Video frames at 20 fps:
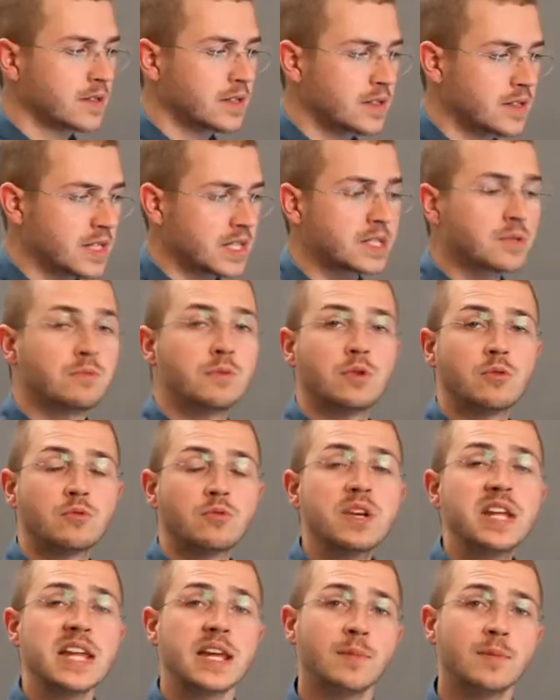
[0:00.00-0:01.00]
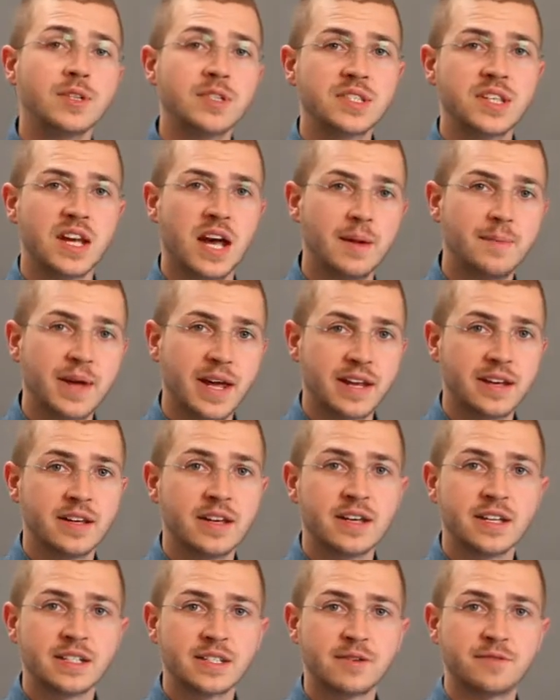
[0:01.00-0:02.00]
This will re-image the iPad
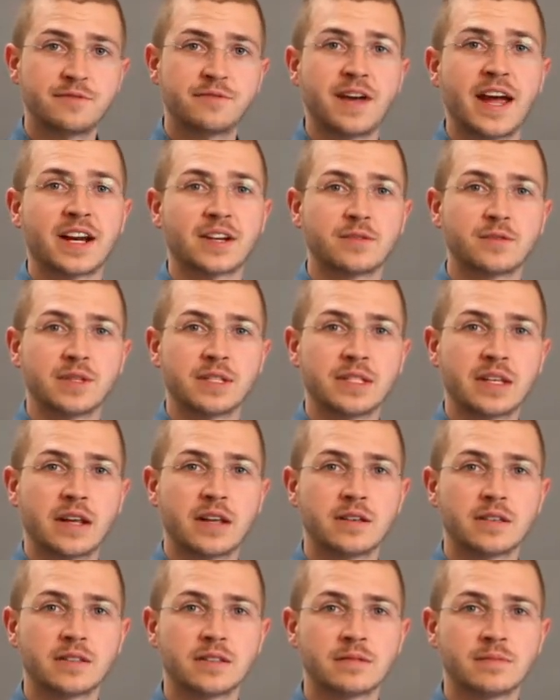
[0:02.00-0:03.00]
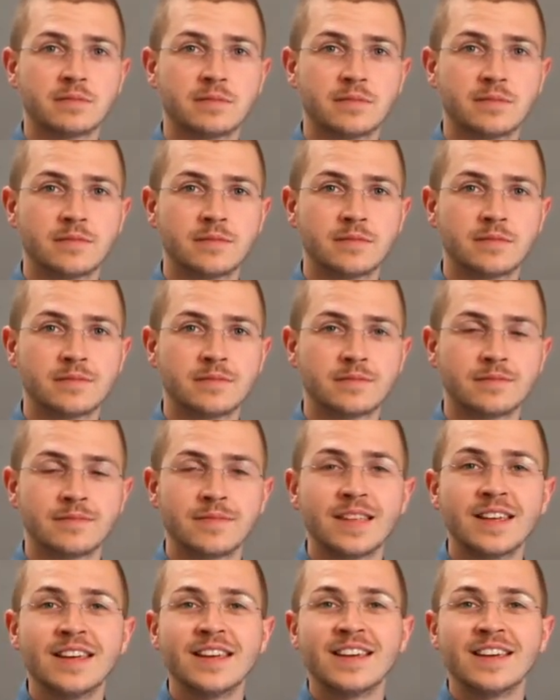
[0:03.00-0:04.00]
to factory settings.
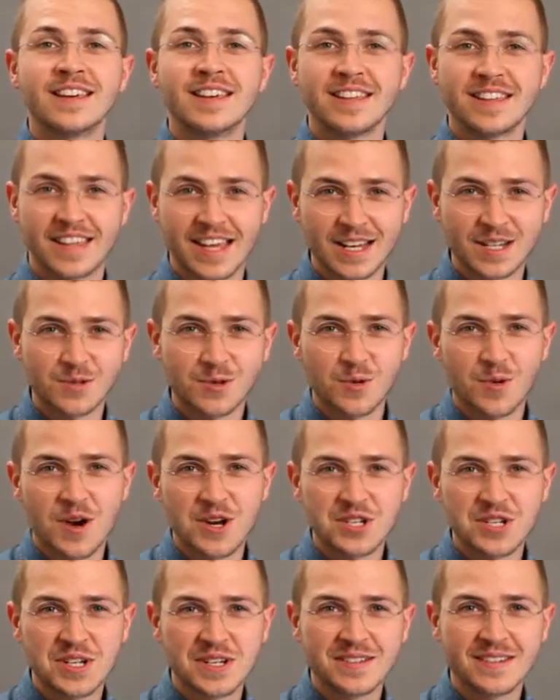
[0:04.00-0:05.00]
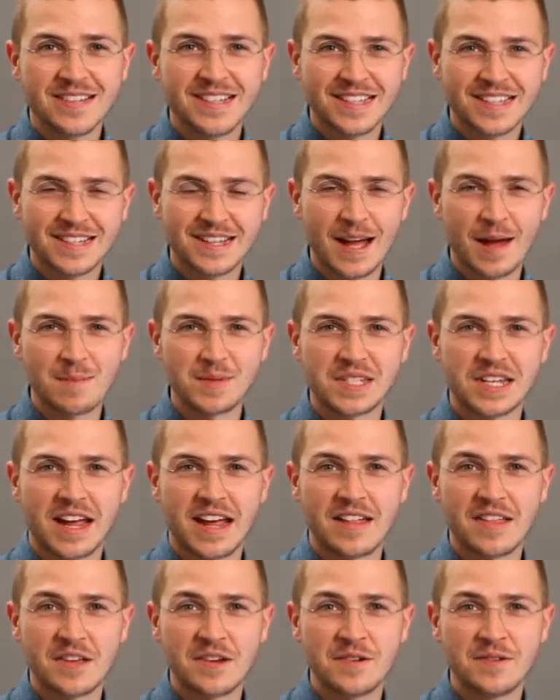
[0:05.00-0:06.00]
Thanks for watching. I'm
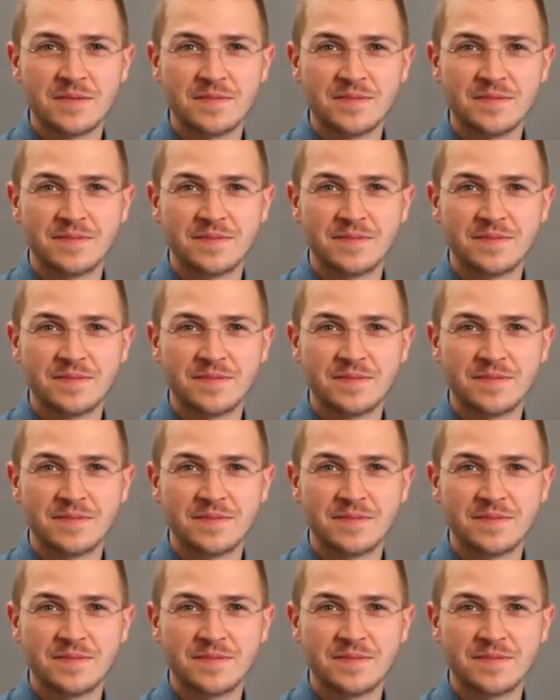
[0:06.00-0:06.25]
Skylar.